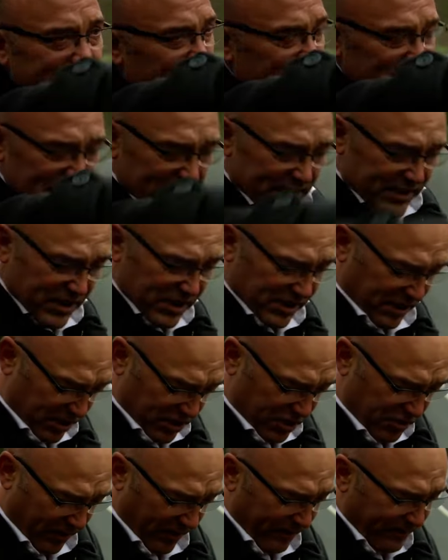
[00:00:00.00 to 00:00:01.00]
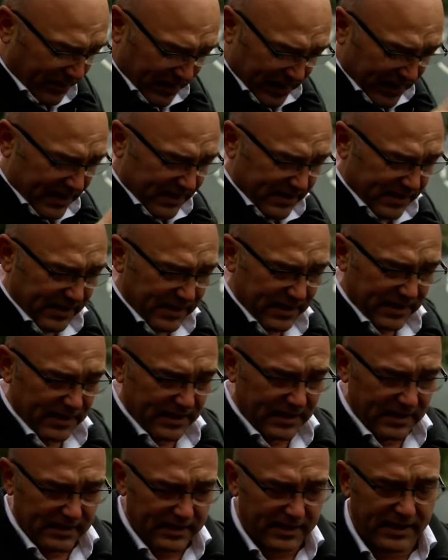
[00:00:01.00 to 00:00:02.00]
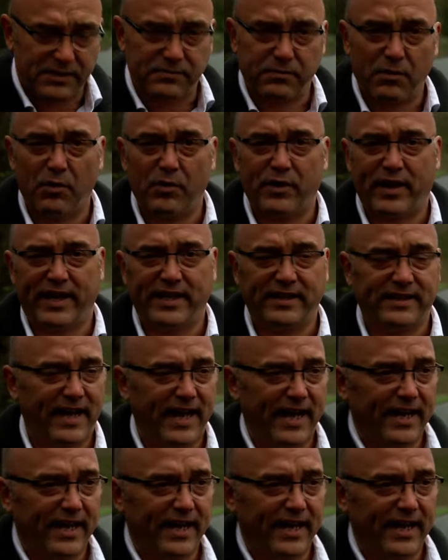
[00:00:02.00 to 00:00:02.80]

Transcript: This is this is the strip that he's that he's walking